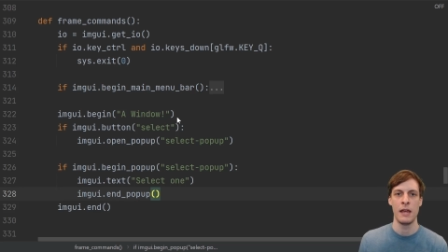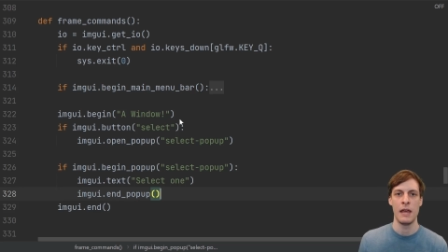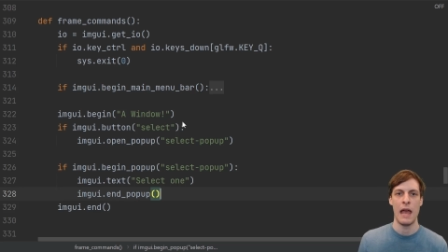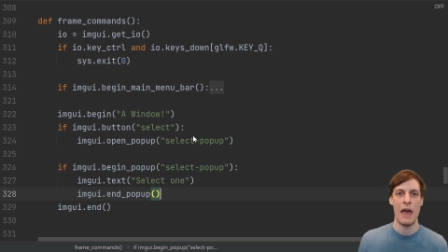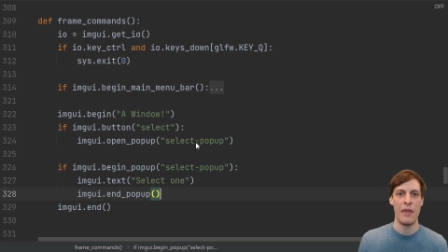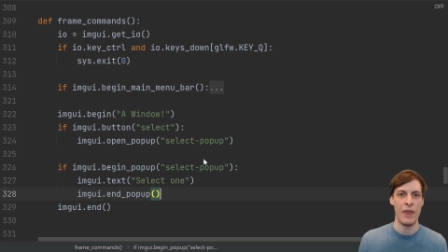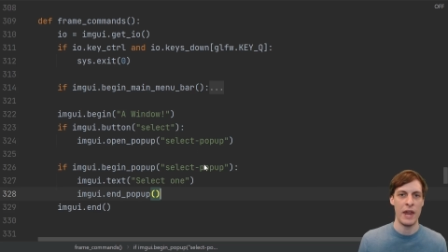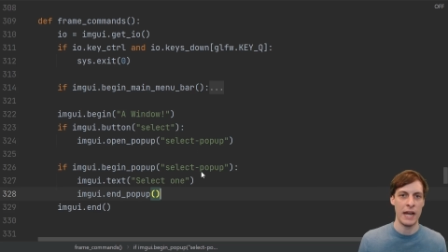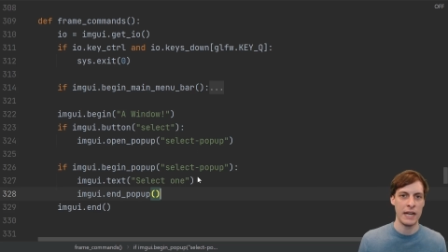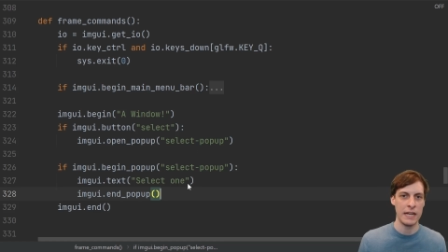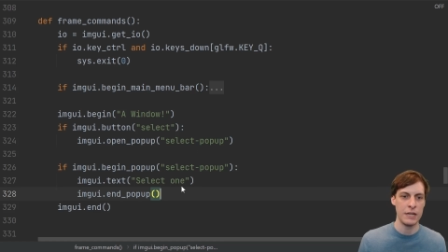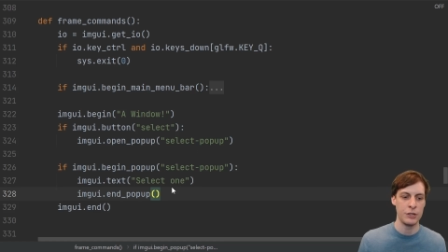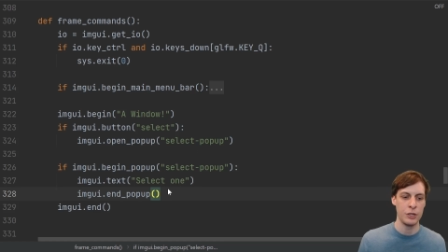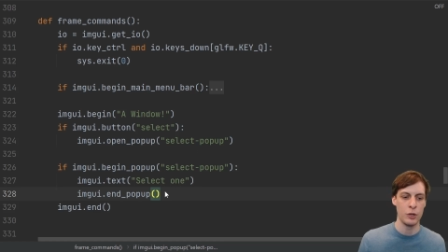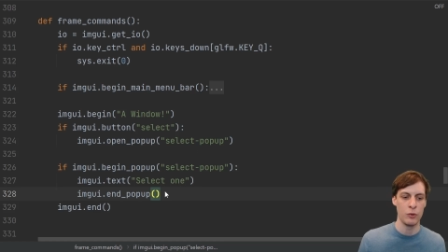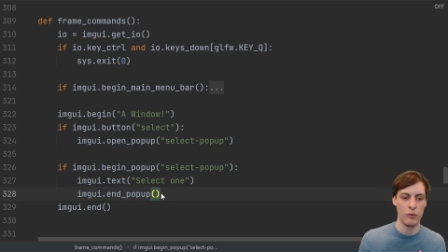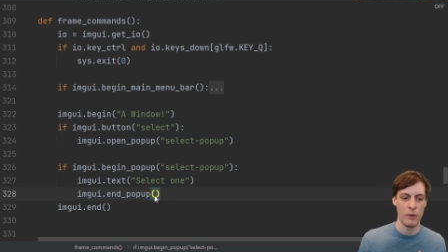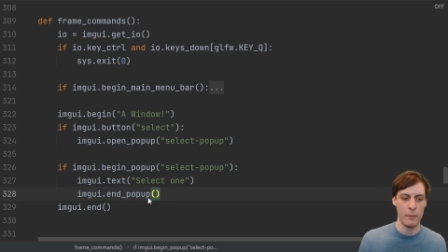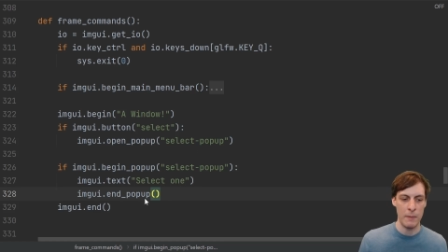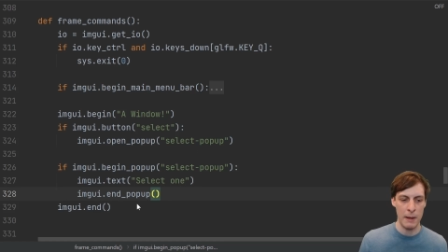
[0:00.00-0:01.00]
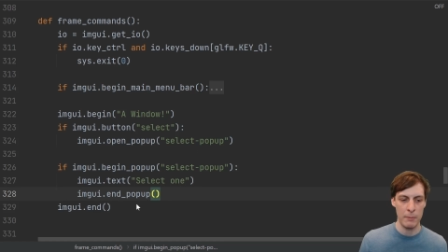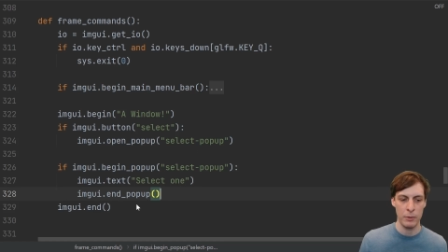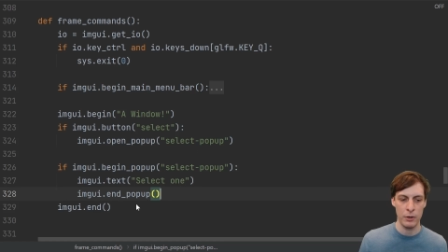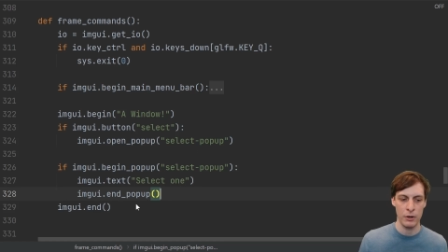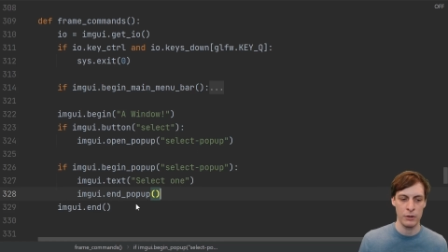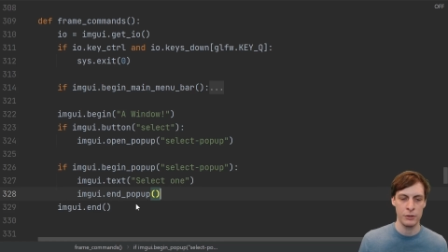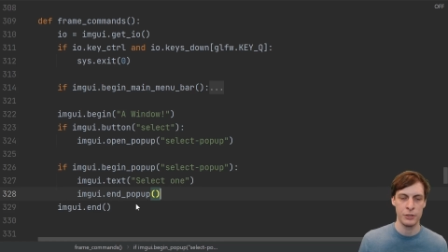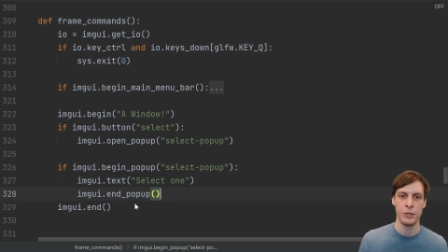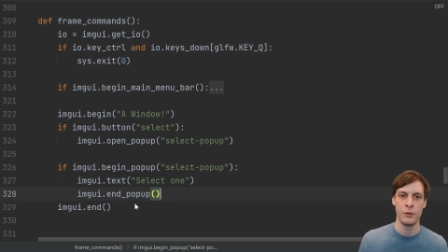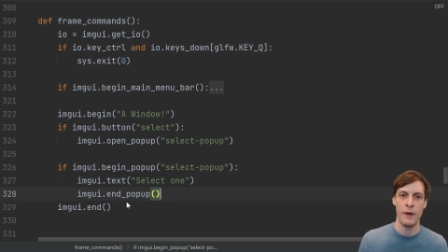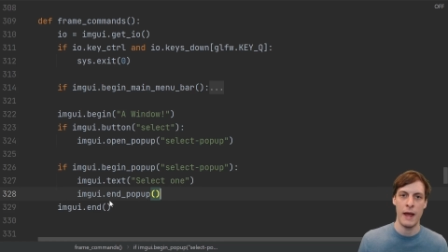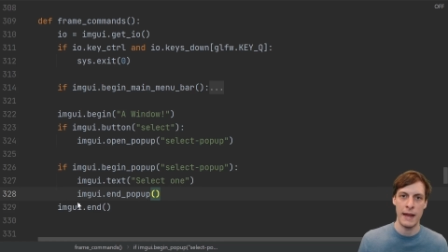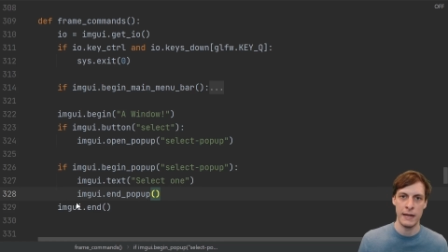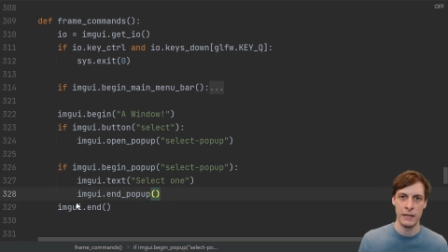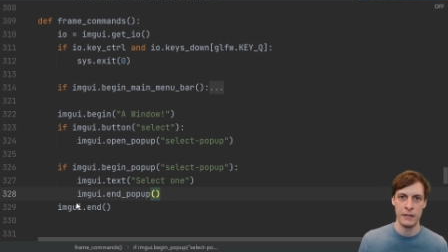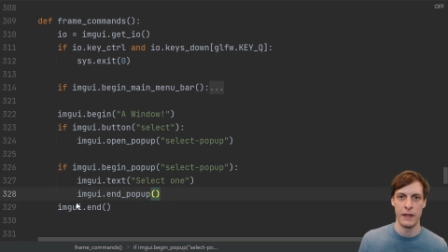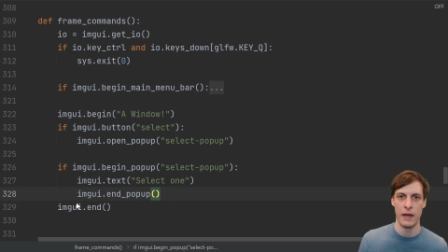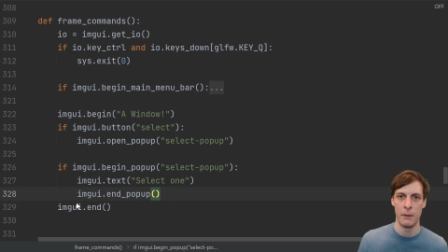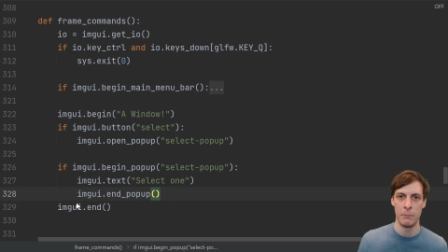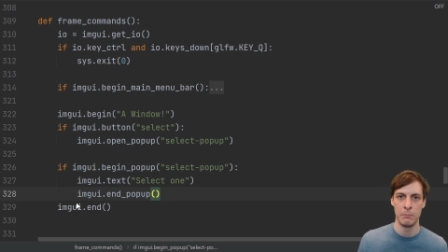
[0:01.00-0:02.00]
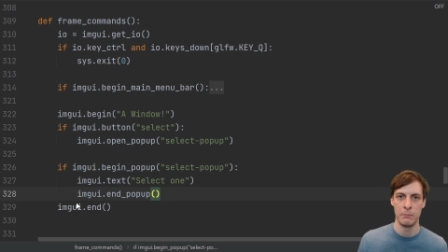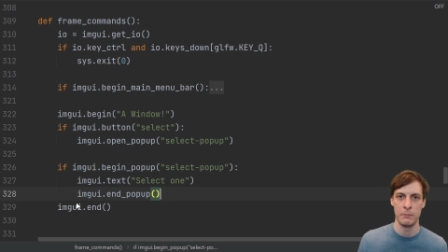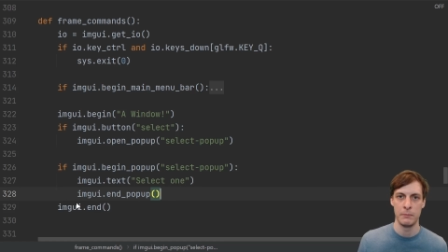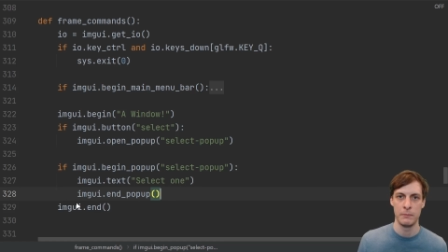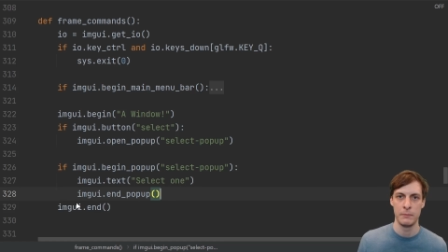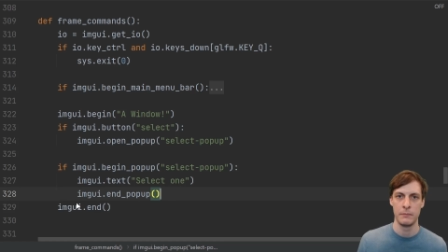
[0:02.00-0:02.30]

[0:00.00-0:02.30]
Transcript: and then I need to remember to end them.